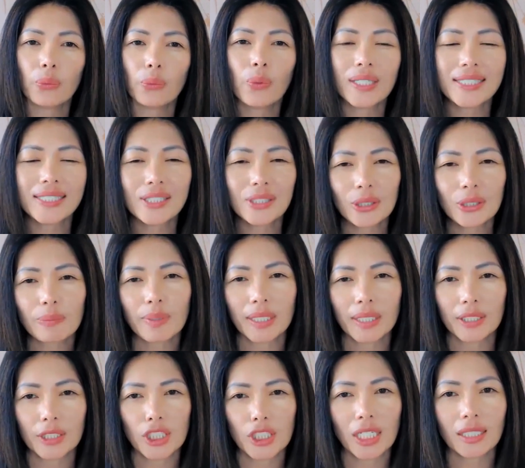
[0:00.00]
What's your
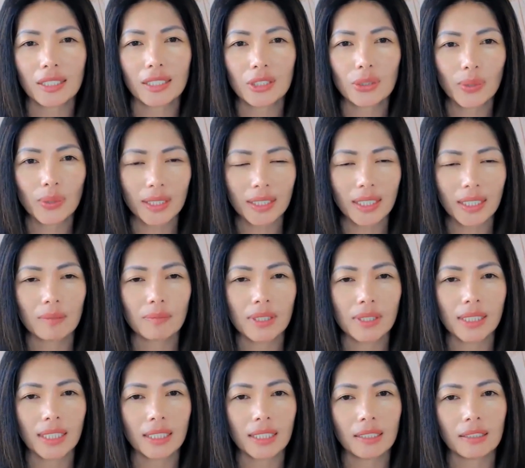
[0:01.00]
biggest challenge when it comes
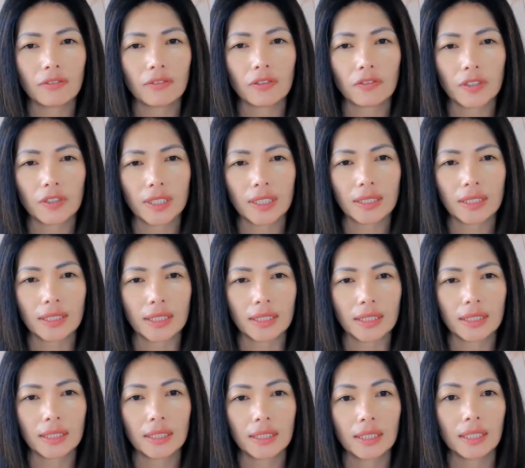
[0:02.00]
to eating for
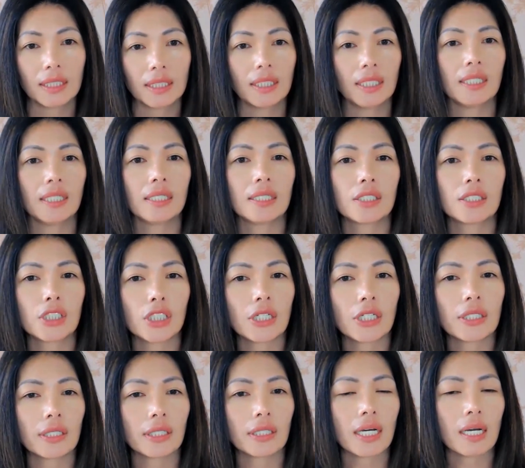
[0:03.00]
fertility? Share
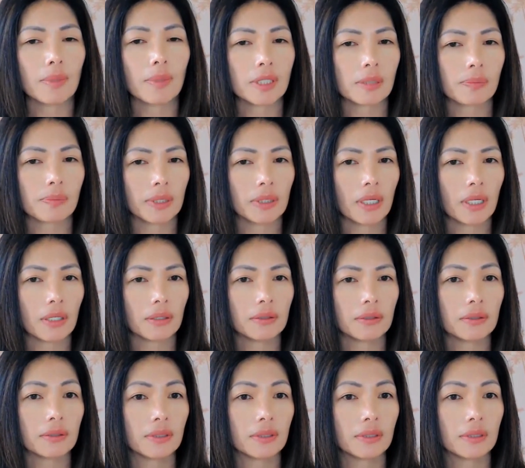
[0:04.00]
in the comments
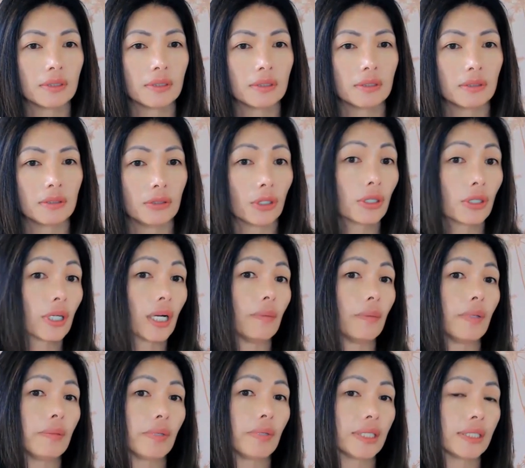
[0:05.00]
below. Your
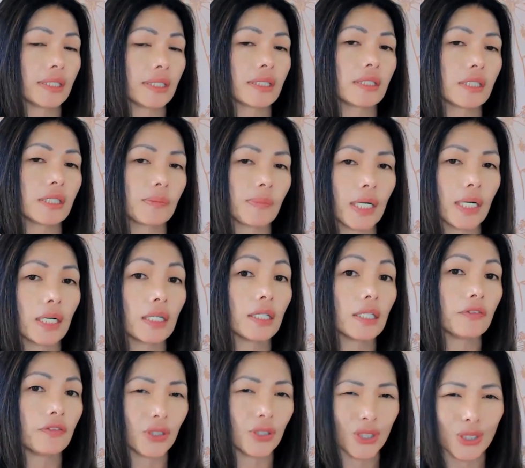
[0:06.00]
comment might just inspire a
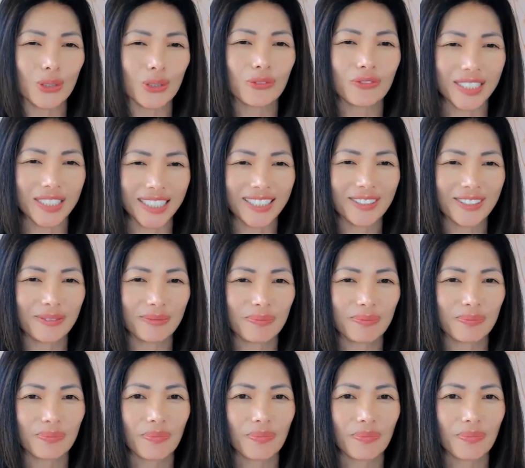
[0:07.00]
future video.